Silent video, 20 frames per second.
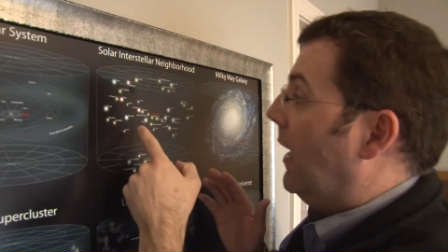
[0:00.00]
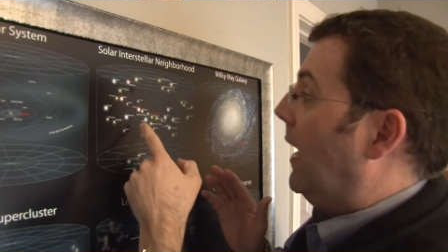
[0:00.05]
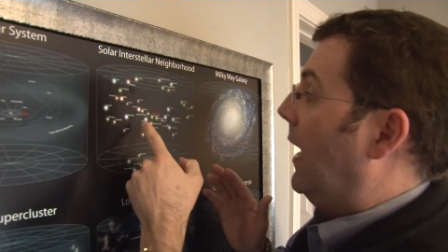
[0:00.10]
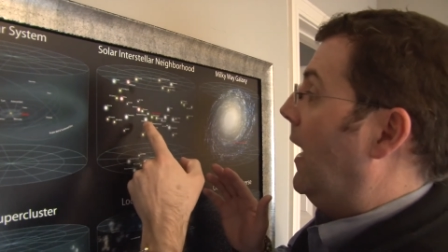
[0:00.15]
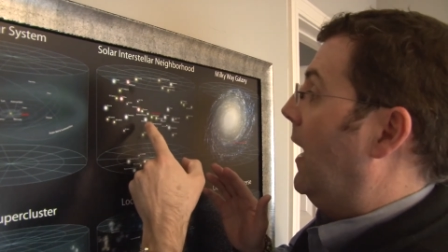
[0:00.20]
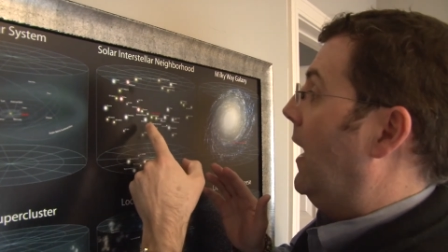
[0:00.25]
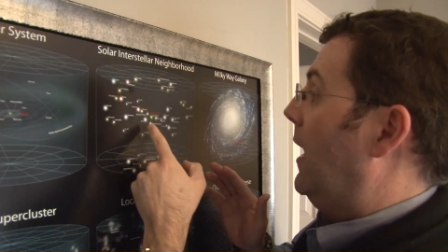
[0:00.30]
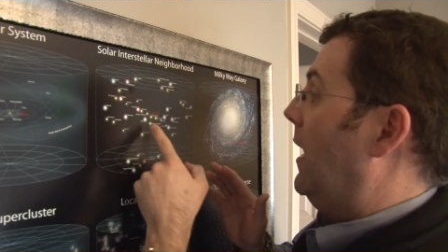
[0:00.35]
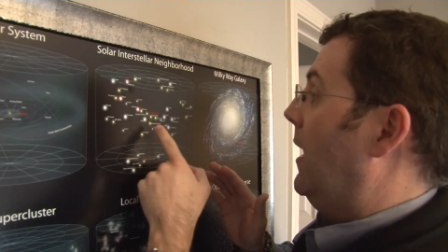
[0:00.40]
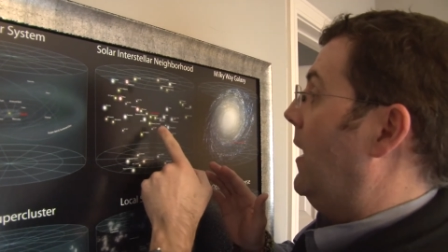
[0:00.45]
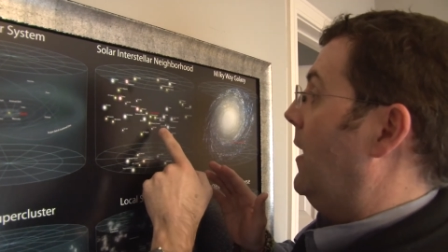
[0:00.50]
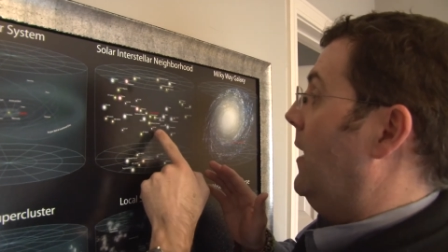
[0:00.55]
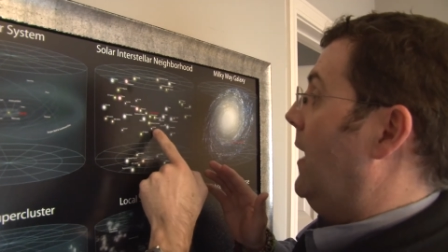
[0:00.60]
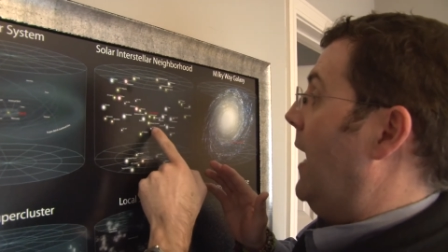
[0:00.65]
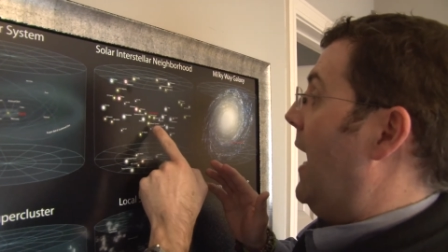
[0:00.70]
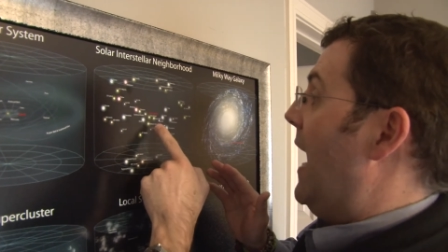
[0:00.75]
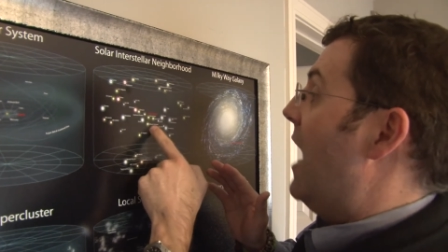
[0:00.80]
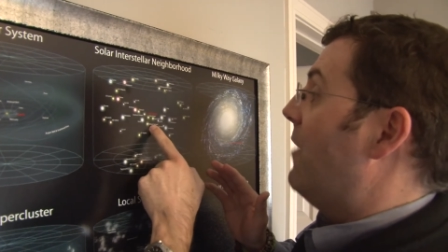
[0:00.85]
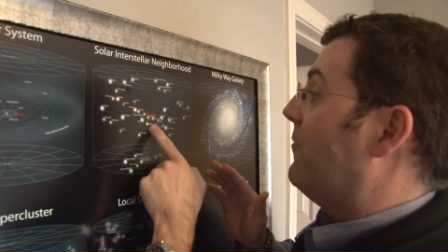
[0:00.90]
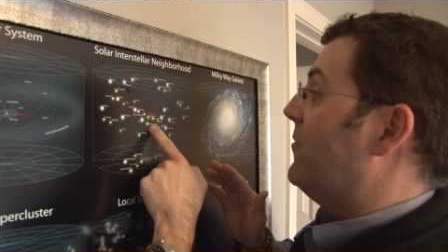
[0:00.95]
uh,
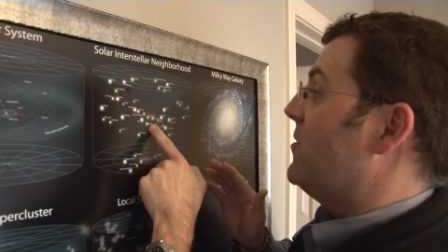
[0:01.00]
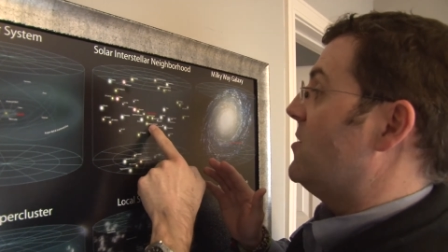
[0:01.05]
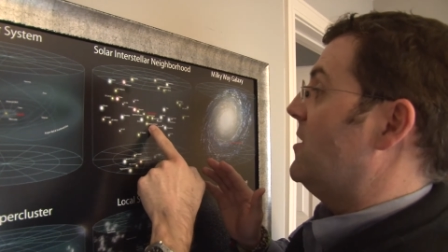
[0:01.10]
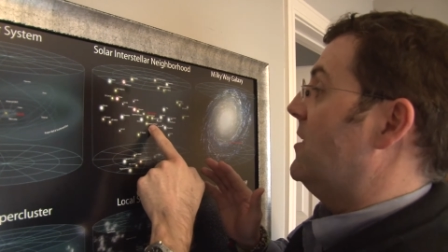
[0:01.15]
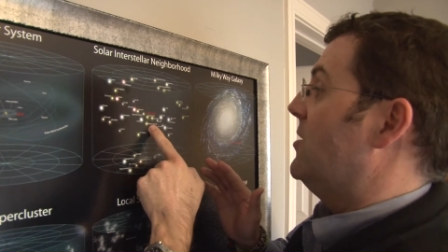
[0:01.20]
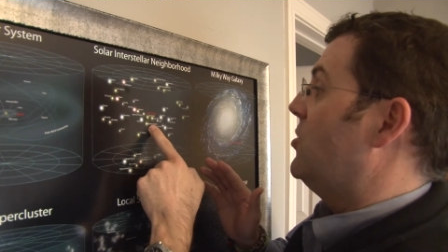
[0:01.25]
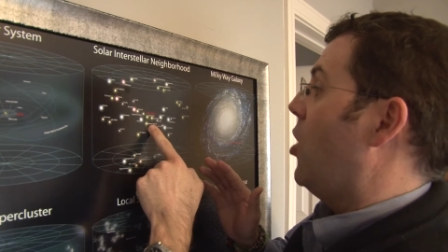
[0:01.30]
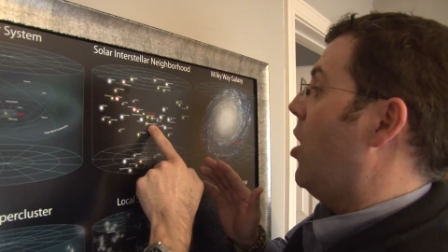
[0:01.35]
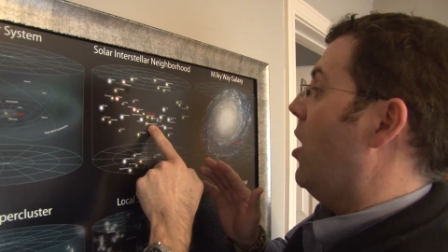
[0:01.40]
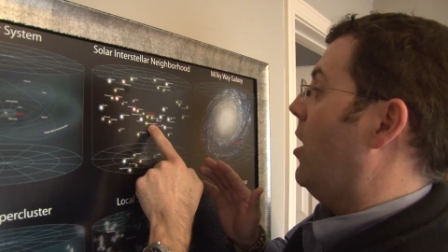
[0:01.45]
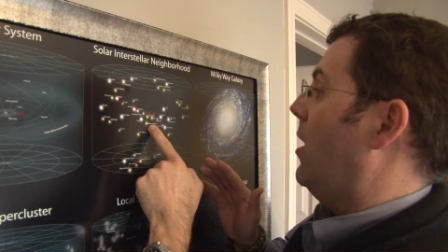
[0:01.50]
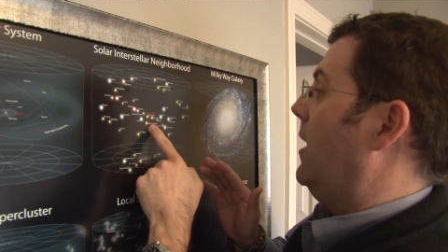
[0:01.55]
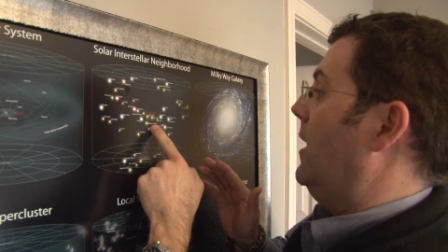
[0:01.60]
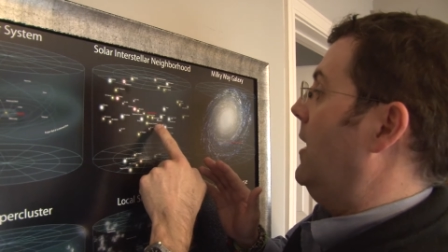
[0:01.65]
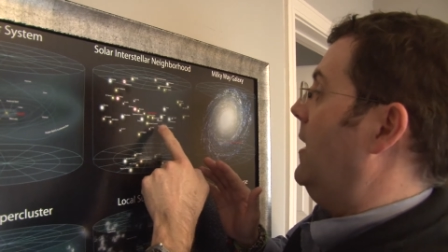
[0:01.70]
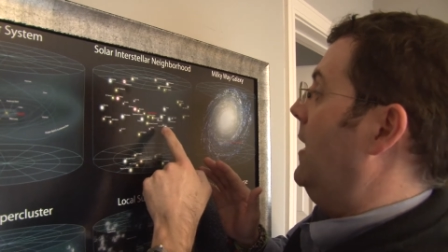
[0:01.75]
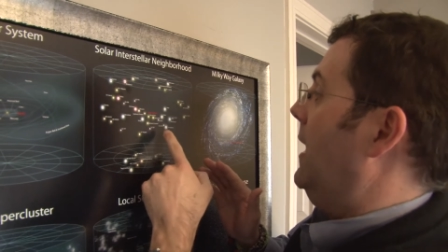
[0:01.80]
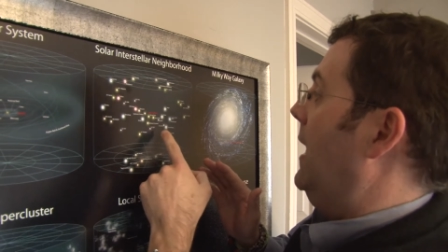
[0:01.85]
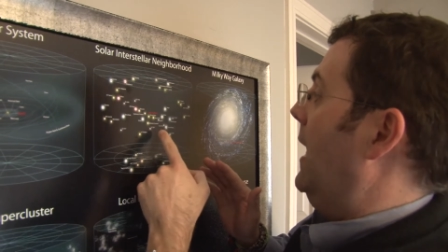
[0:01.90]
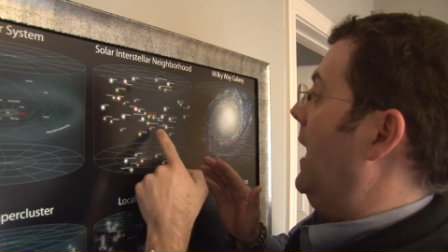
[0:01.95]
Alpha
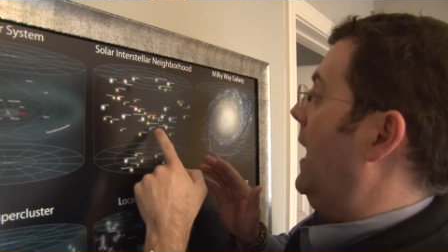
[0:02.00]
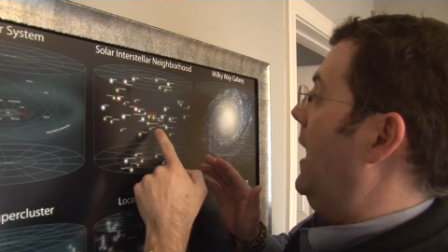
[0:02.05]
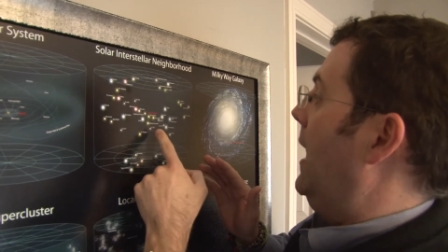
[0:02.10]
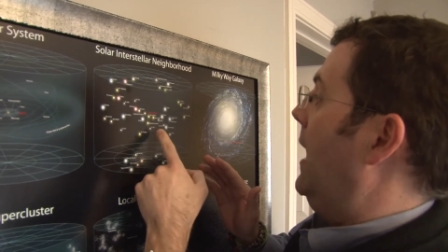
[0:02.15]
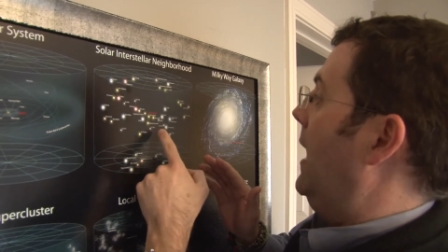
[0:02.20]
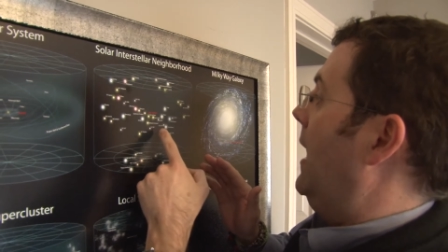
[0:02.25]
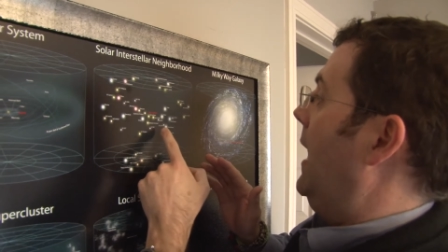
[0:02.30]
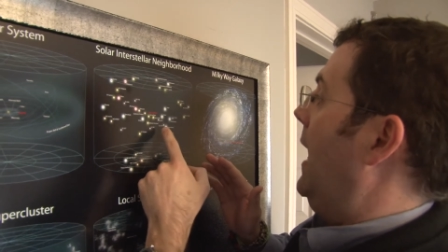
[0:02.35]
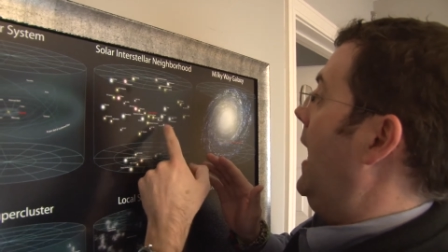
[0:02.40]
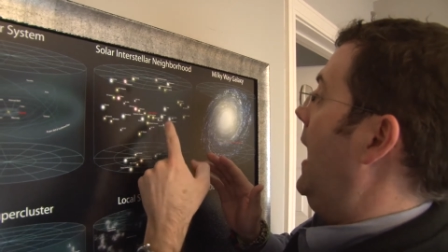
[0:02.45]
Centauri uh,